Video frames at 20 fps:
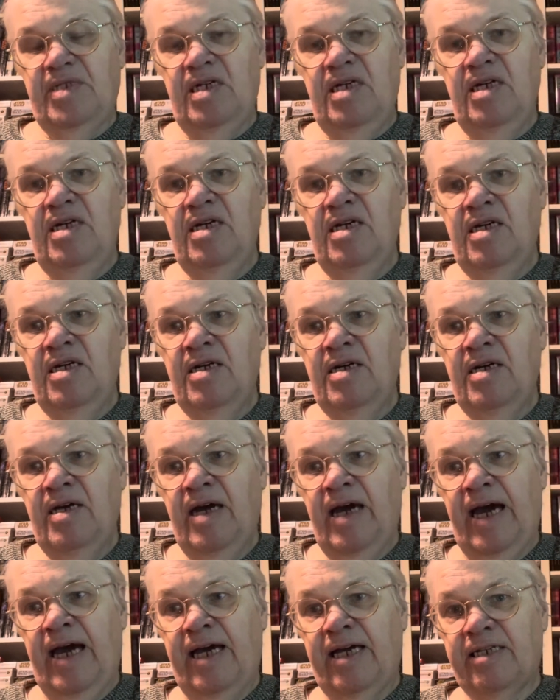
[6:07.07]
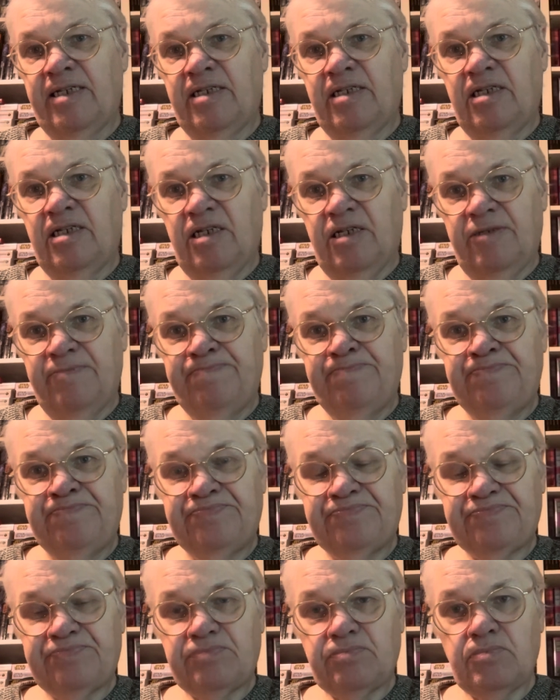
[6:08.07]
and um,
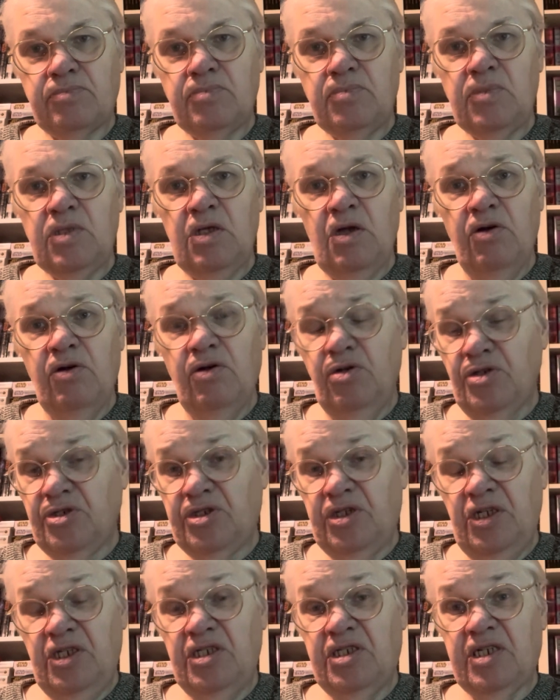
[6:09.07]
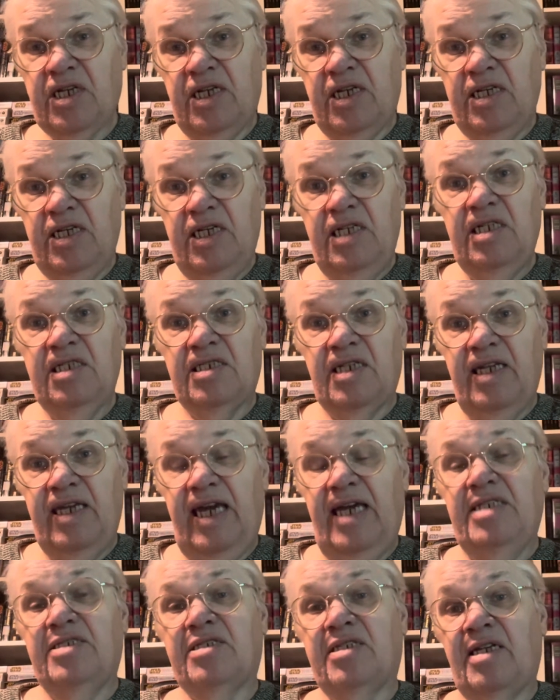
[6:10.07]
of course things can easily
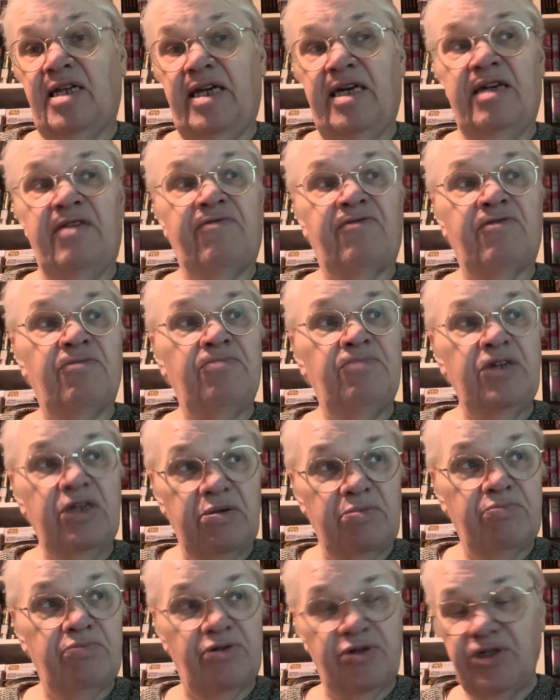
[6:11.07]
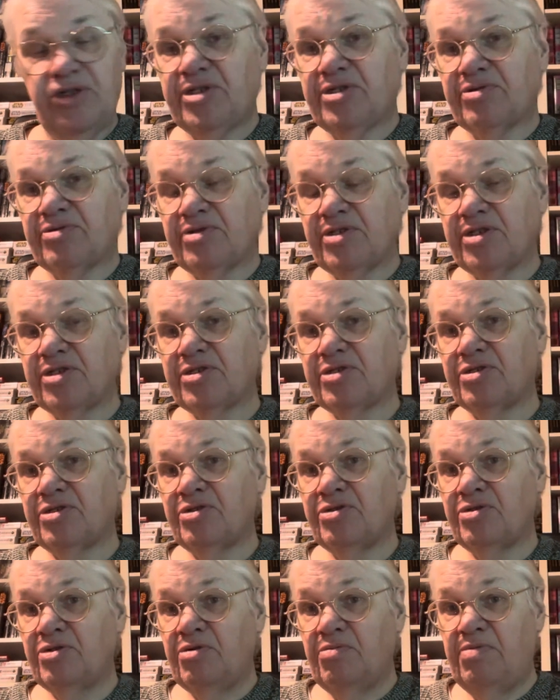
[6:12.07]
escalate from being boisterous
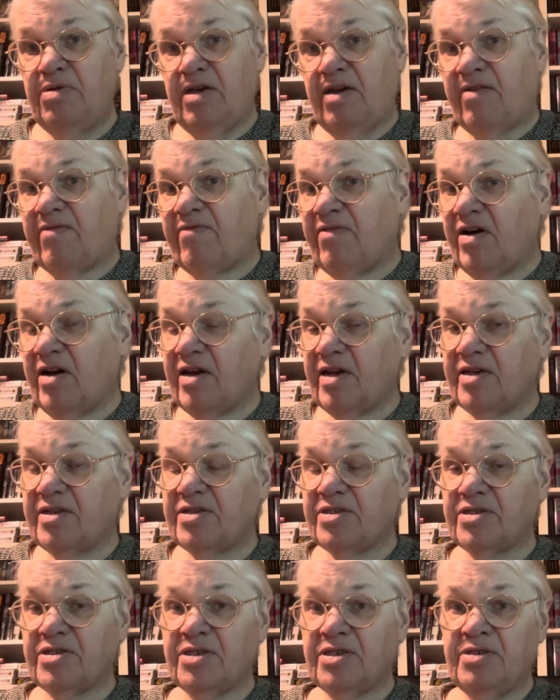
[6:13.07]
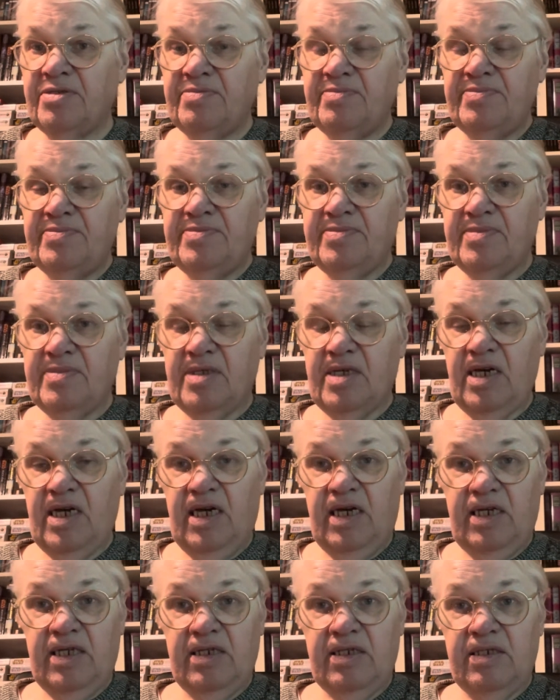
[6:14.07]
to being violent
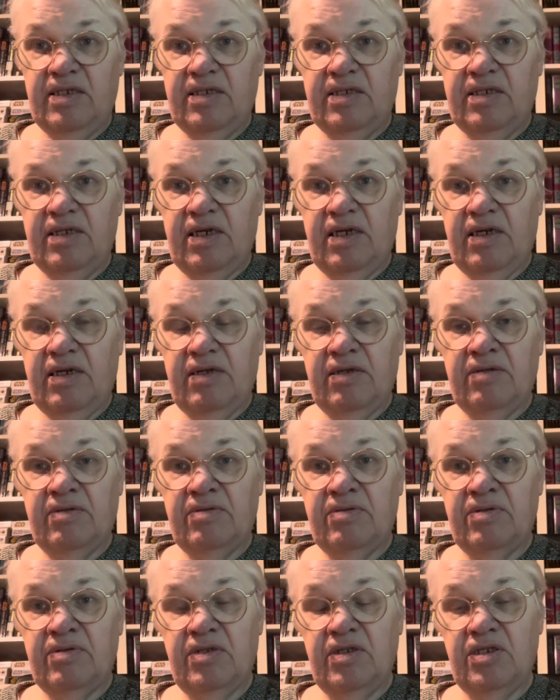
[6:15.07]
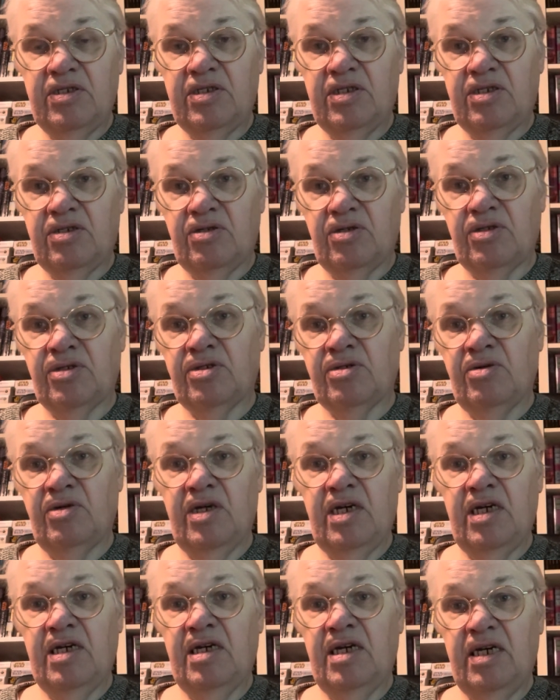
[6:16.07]
and uh, this is also
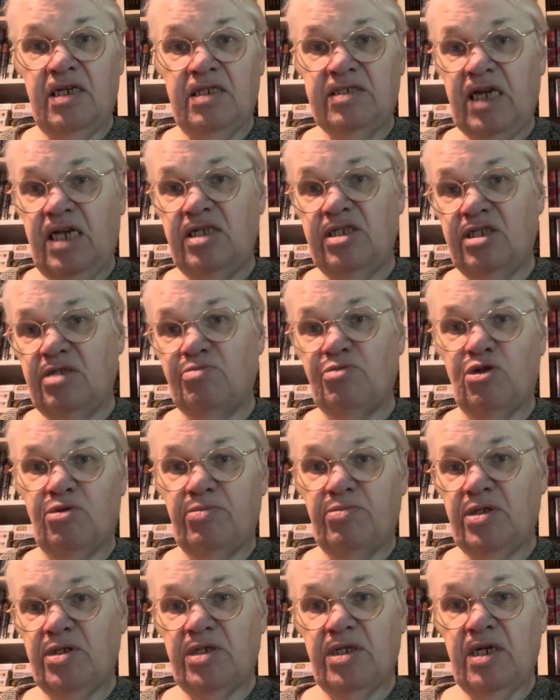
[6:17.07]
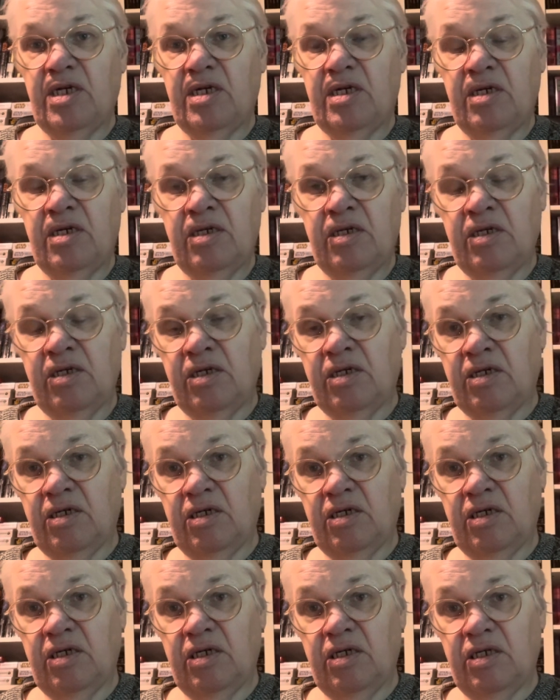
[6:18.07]
a, a danger moment there
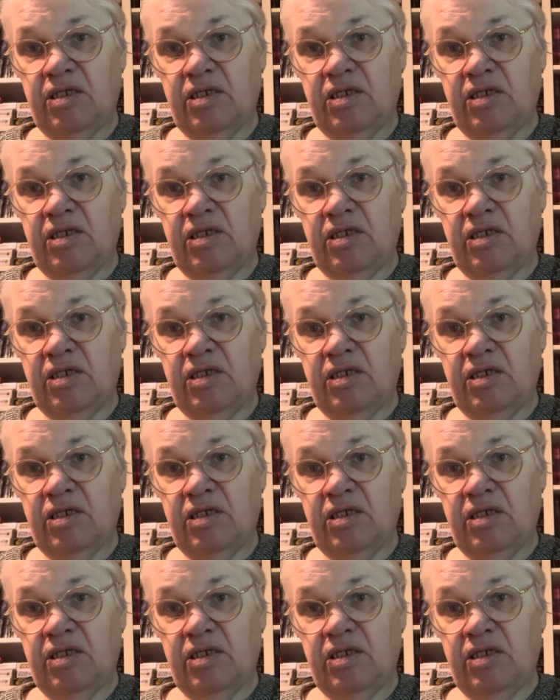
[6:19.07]
uh,